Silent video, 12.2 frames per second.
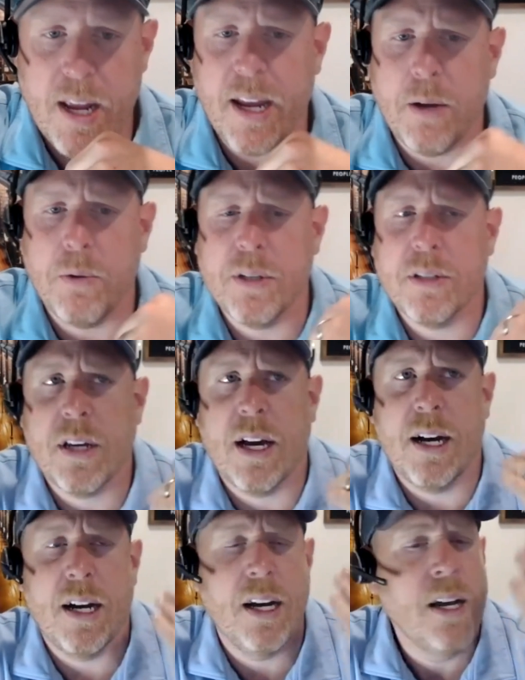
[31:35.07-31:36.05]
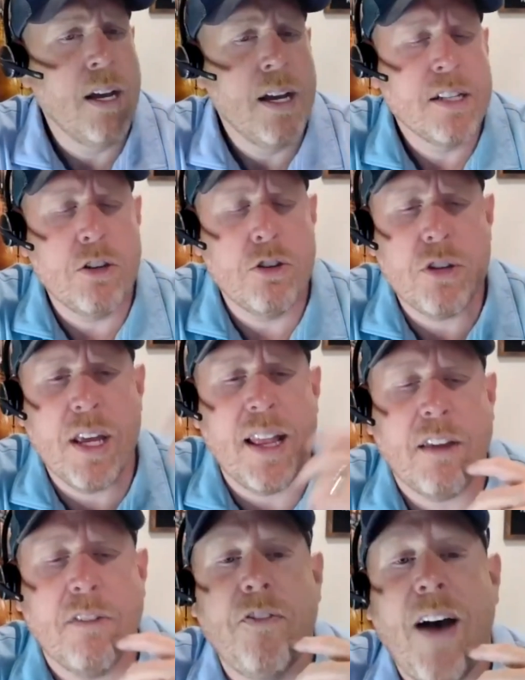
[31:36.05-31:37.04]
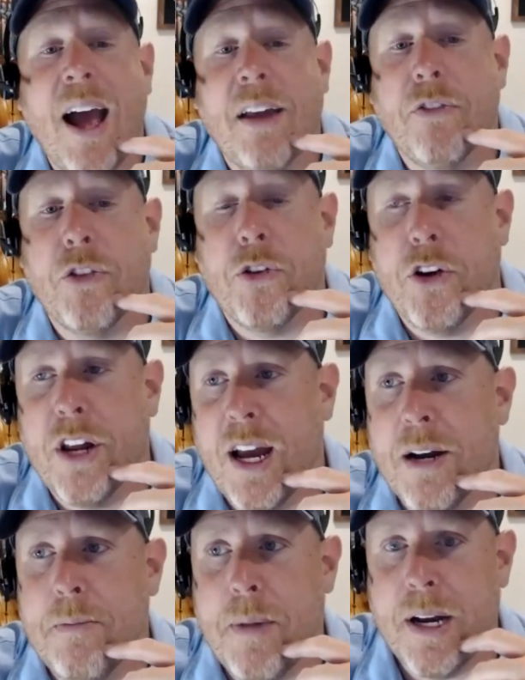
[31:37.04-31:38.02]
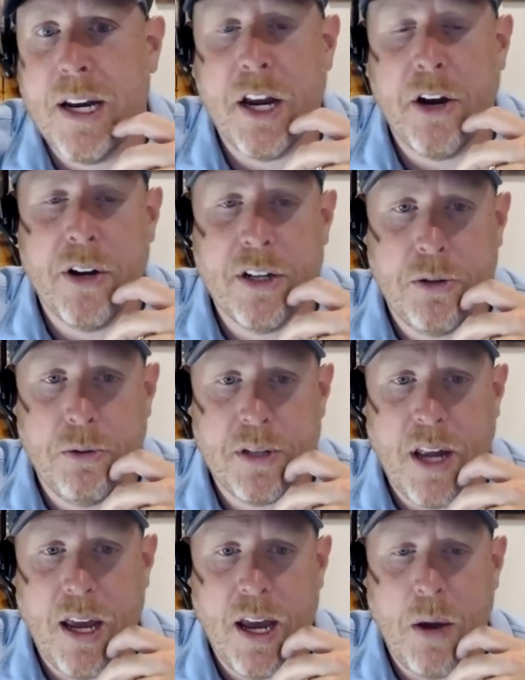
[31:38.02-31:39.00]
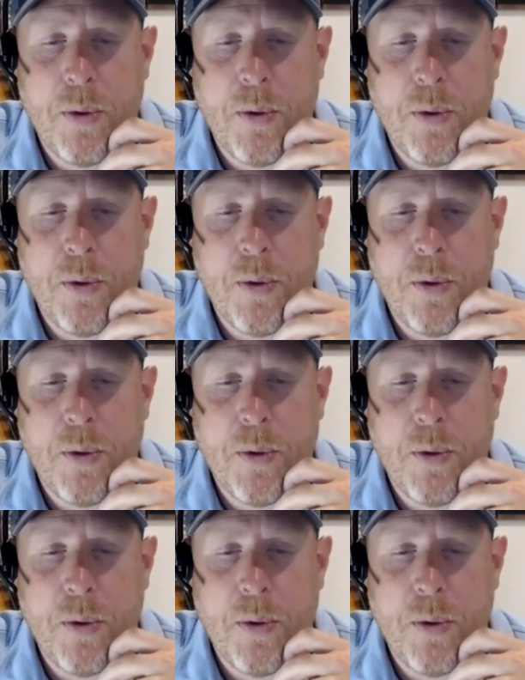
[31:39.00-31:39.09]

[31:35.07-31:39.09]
It was it's usually at like 5:30 on a Monday or a Tuesday.